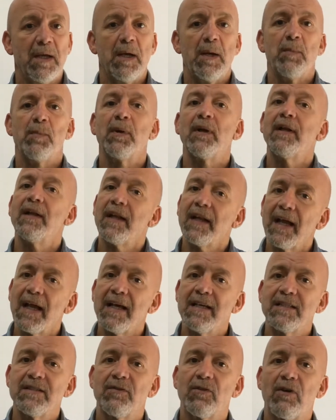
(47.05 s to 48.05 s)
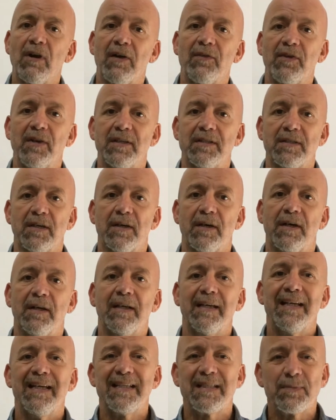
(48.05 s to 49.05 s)
but in the case of graphic
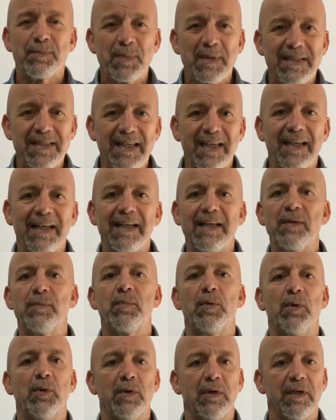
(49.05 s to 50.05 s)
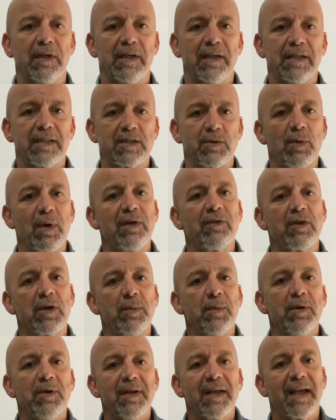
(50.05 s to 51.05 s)
design, it's particularly important as a way of
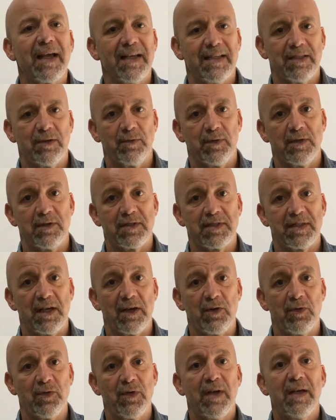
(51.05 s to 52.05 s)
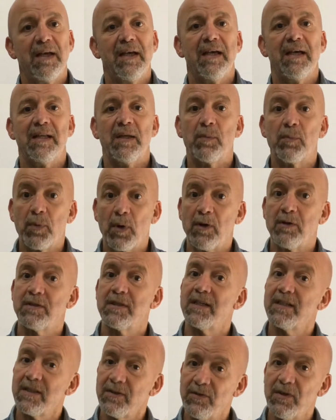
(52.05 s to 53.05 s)
communicating with yourself in the
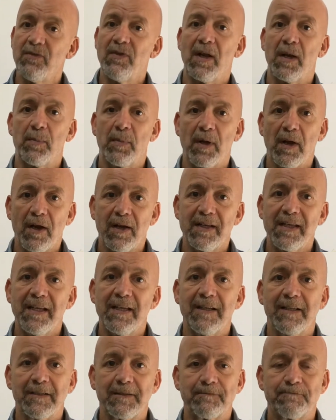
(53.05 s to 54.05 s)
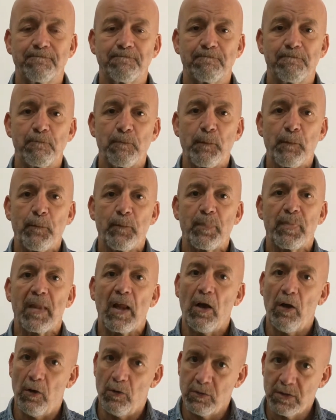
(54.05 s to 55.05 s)
process of developing ideas.
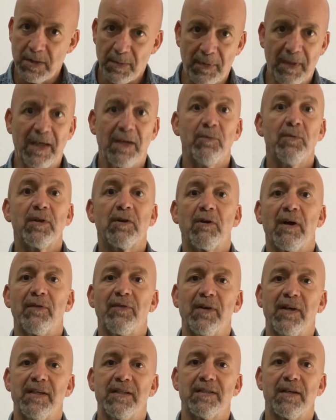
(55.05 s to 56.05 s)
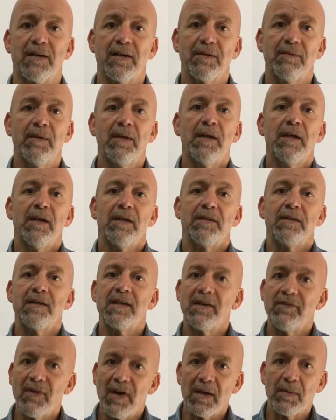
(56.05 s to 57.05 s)
Ultimately, with graphic design, the
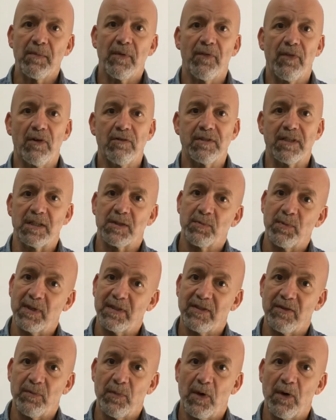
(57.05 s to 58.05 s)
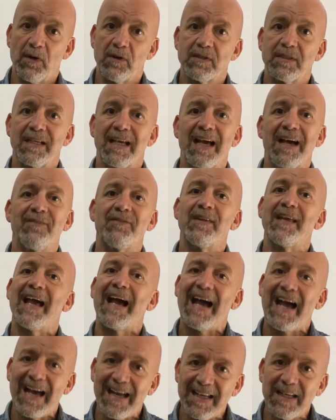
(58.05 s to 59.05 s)
development of those expressive marks have the
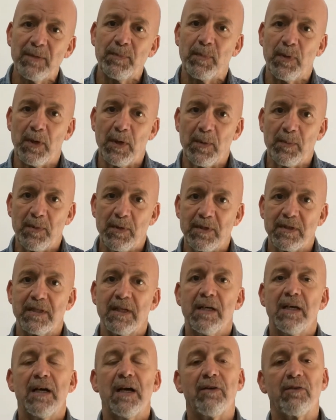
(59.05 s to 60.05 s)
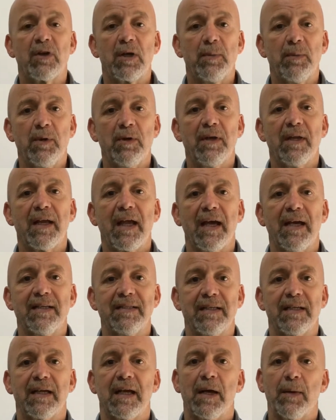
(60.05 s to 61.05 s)
added purpose of
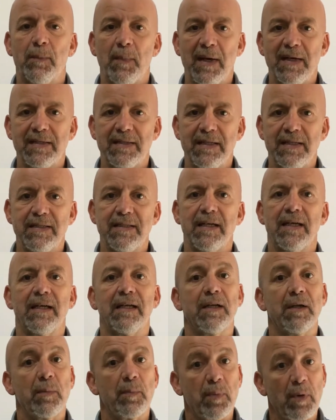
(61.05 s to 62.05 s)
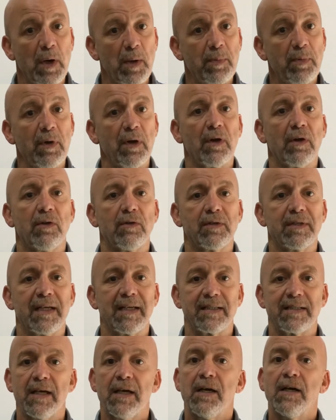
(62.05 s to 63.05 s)
communicating a message in an appropriate
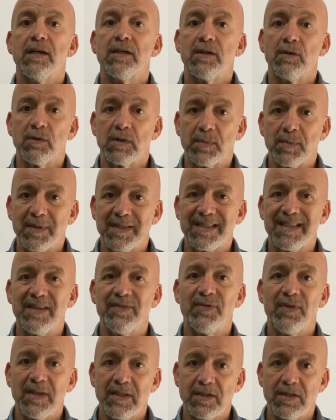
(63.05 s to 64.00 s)
context to a specific